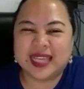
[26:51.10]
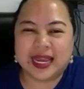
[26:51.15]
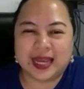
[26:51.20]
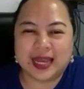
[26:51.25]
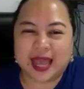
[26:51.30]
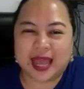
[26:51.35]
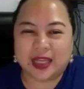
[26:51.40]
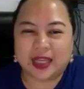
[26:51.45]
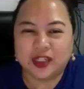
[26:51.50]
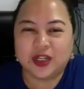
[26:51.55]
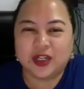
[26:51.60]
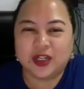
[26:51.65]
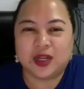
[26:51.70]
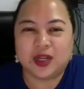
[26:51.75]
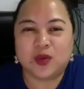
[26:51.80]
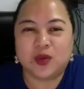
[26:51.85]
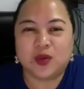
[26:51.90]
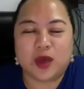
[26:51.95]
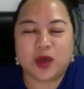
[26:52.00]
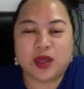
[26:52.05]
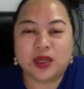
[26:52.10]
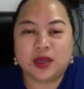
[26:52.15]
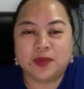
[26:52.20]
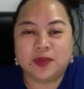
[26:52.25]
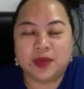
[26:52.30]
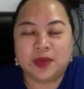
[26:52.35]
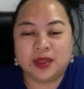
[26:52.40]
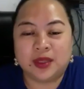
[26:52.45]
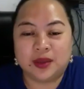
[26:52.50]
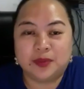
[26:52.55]
actually
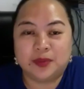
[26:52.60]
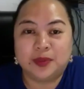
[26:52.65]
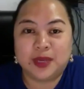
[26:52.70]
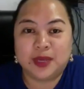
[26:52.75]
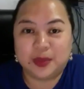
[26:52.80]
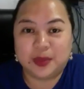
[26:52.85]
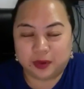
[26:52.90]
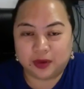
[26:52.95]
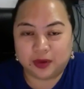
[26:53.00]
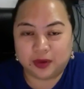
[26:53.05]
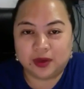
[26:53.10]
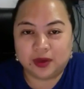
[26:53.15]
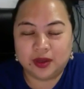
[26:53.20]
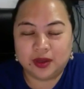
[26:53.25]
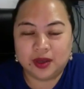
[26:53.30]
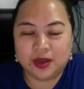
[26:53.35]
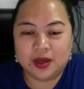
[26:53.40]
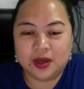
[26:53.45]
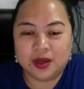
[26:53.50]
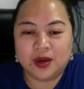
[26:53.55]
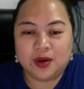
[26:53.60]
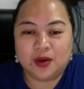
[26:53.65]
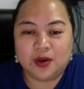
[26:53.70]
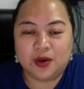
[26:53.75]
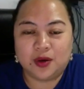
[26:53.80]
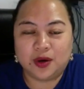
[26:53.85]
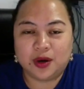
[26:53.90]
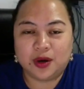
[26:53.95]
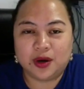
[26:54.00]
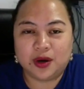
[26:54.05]
welcoming the people,
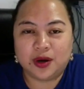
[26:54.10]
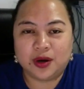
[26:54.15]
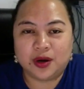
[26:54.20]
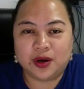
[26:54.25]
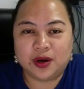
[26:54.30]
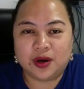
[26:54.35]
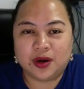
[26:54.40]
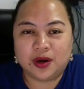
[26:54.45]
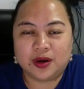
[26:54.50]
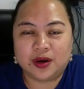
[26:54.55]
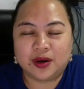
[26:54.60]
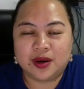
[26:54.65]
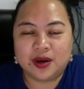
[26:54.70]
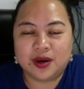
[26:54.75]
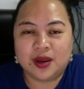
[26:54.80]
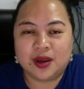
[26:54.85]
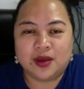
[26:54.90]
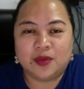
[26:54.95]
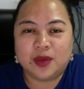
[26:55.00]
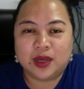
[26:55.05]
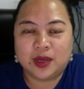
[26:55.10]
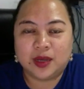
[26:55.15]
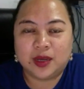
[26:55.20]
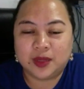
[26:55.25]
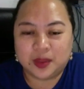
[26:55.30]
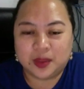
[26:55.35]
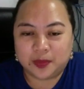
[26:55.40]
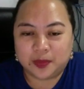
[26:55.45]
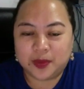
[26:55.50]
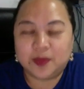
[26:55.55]
or welcoming
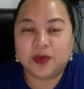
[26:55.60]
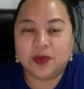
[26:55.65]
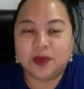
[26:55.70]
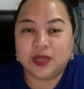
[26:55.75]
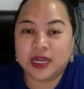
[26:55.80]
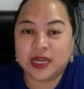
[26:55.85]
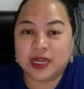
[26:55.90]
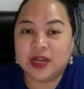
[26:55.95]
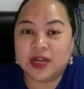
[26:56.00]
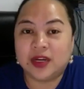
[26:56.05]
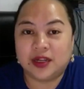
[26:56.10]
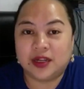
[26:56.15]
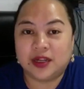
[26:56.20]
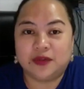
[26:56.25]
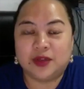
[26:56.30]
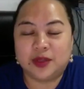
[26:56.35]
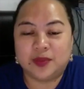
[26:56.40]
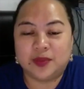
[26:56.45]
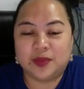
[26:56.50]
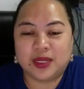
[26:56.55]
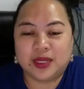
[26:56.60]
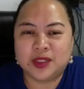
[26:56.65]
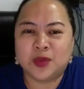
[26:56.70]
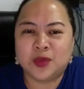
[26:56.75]
the people here in the Philippines.